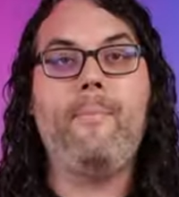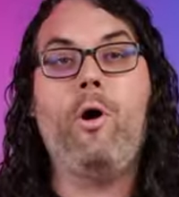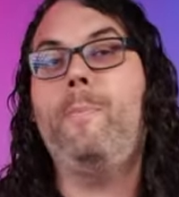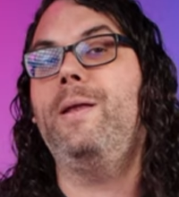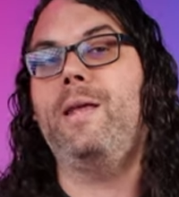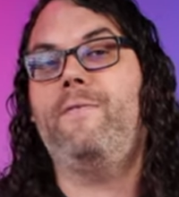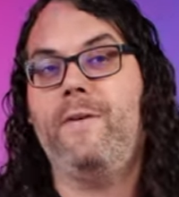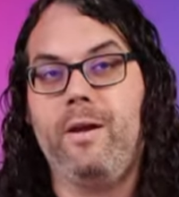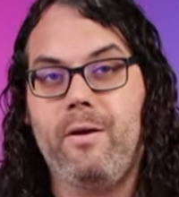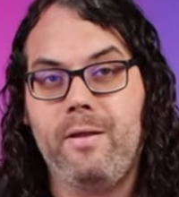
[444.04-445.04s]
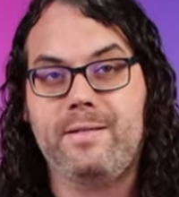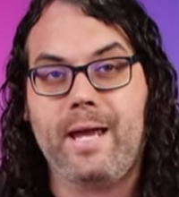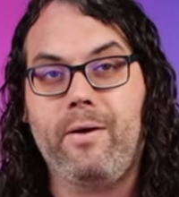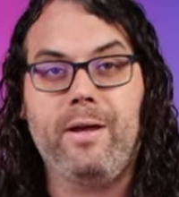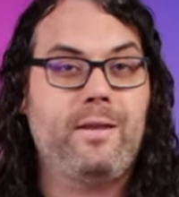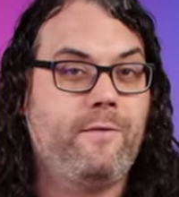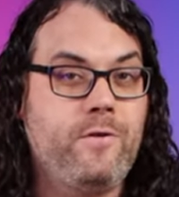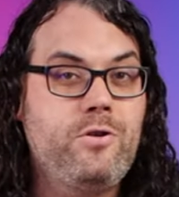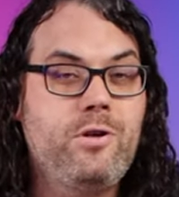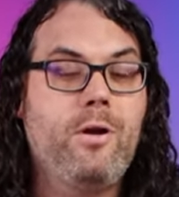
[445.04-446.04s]
I'm hoping they figure this out in the
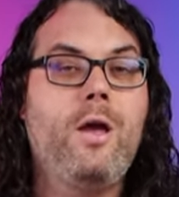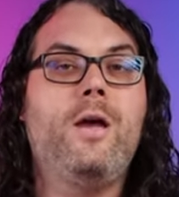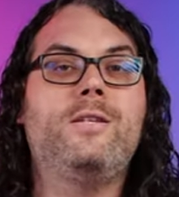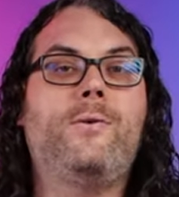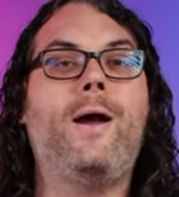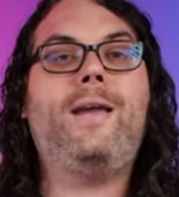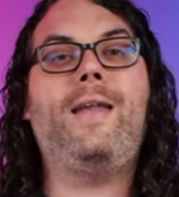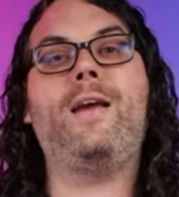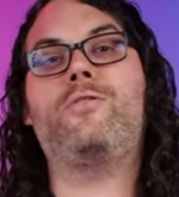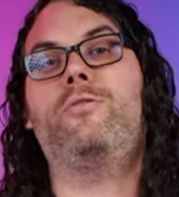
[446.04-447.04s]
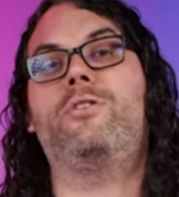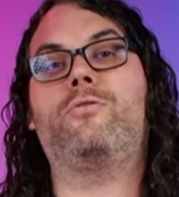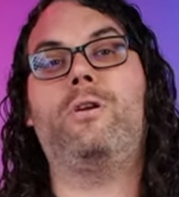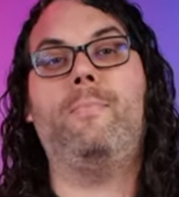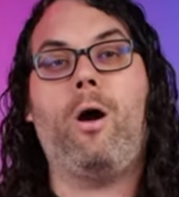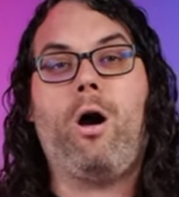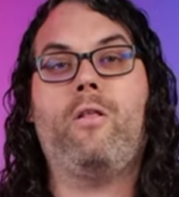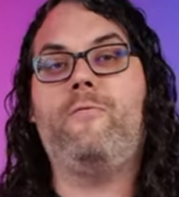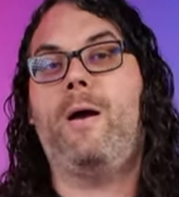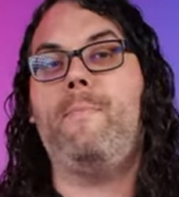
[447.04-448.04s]
future so I could actually stream
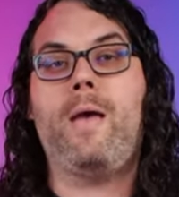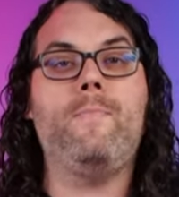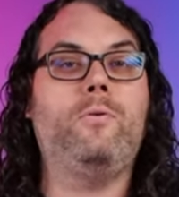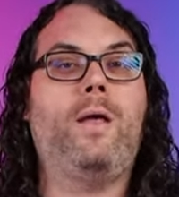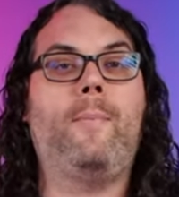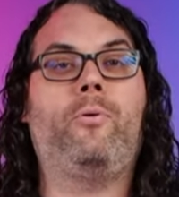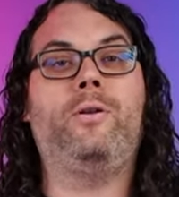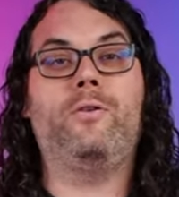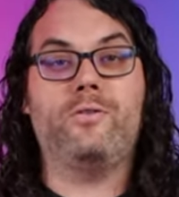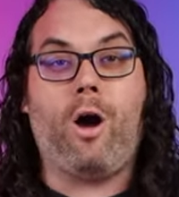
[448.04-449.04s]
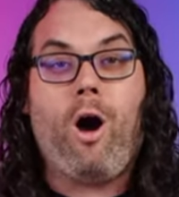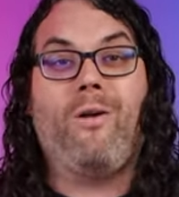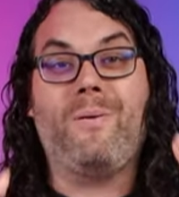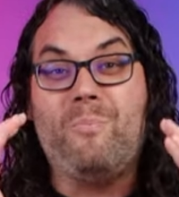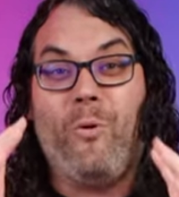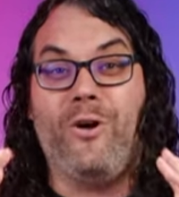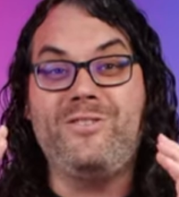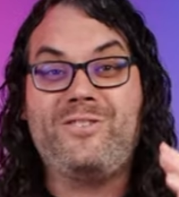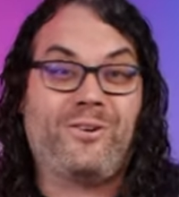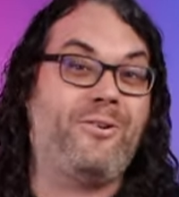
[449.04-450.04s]
all of my Bambu Lab printers all on
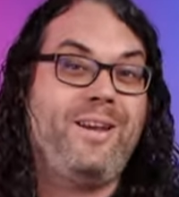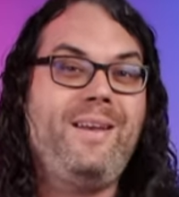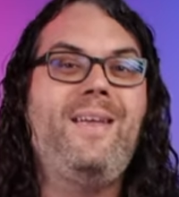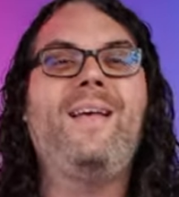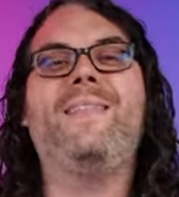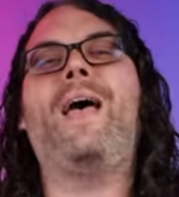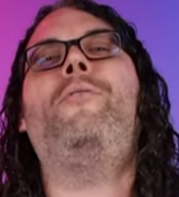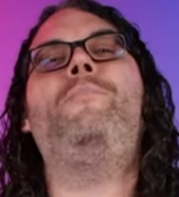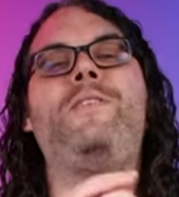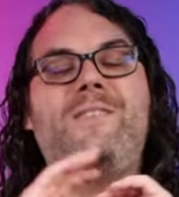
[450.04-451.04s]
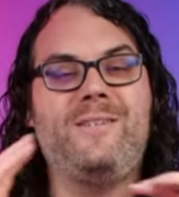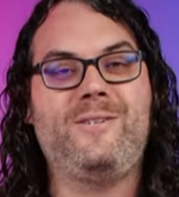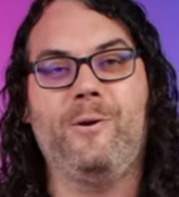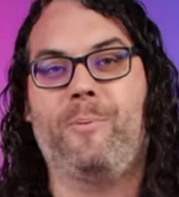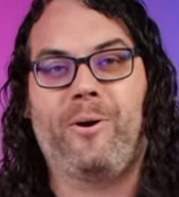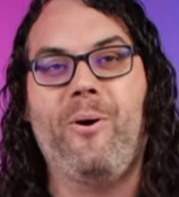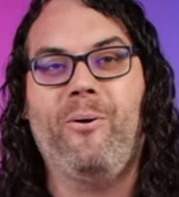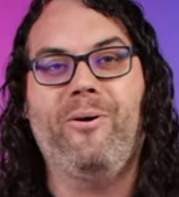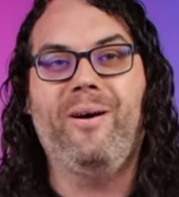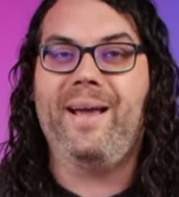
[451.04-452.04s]
one screen. That would be super
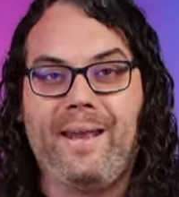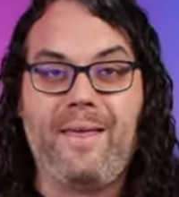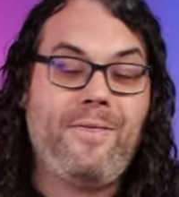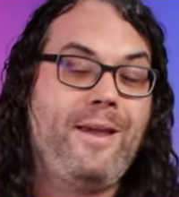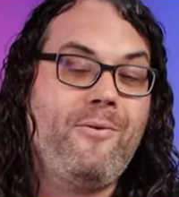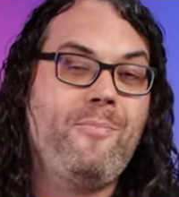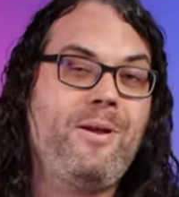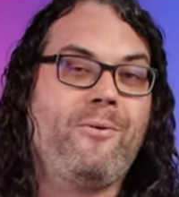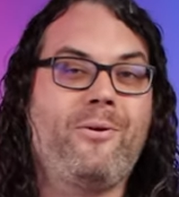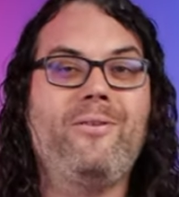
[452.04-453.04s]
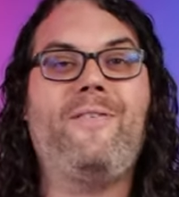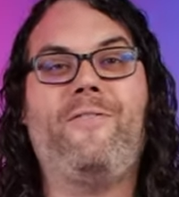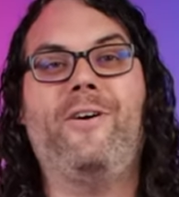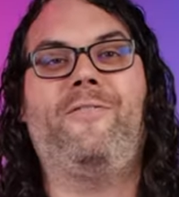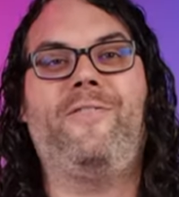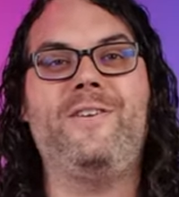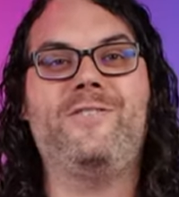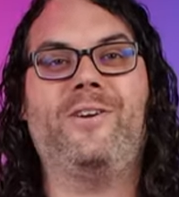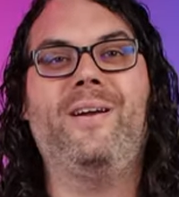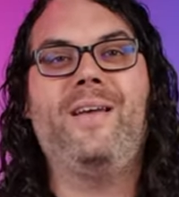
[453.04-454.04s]
cool, and I think it would be a really fun
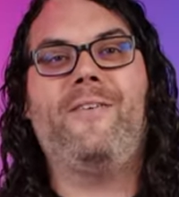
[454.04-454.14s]
feature